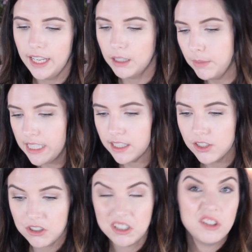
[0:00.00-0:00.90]
And I'm basically
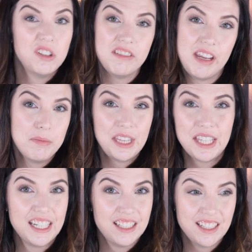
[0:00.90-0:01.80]
just gonna do the same thing
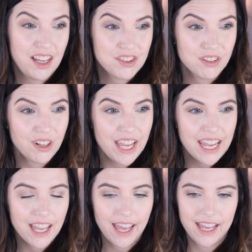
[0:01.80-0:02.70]
that I did
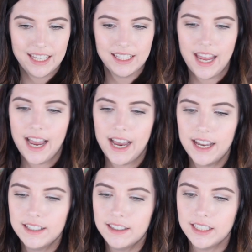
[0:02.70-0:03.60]
yesterday and
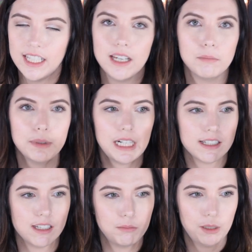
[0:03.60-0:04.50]
add the
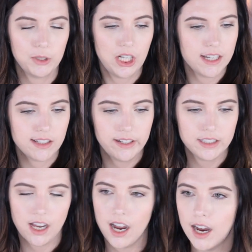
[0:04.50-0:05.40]
Buxom lip gloss on
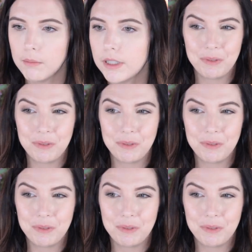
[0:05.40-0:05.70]
top.